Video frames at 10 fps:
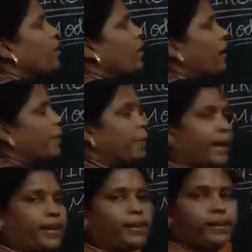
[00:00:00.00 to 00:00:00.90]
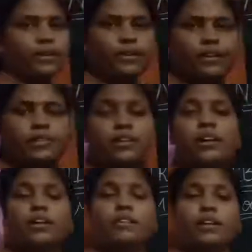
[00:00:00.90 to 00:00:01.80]
I'm writing. Yes,
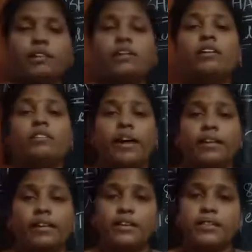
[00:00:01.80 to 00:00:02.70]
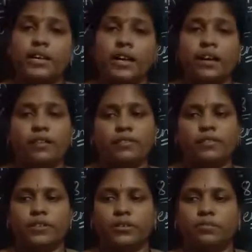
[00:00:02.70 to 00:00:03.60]
then writing is a
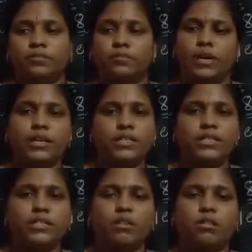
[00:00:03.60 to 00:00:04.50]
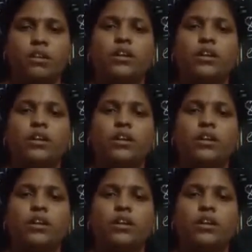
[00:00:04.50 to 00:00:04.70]
verb. Understood, children?